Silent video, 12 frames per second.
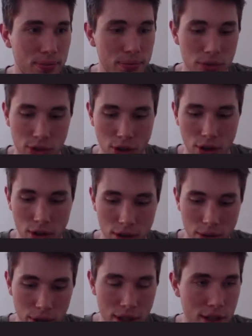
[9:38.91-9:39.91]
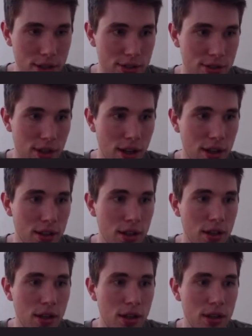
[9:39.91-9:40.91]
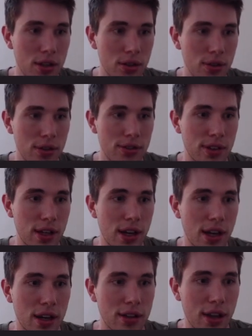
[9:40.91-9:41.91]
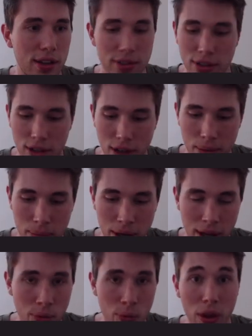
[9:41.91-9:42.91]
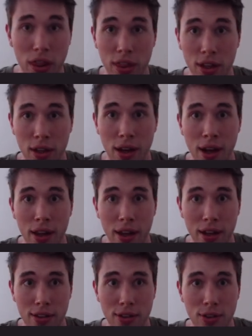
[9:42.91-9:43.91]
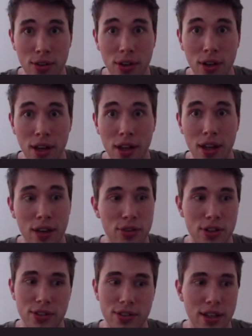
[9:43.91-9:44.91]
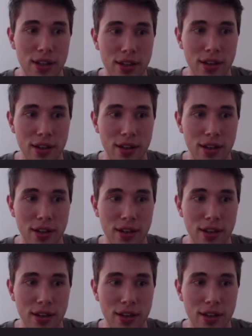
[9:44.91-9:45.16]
So we can just say noise seed, and it takes in a number. And one thing I like to do if you just need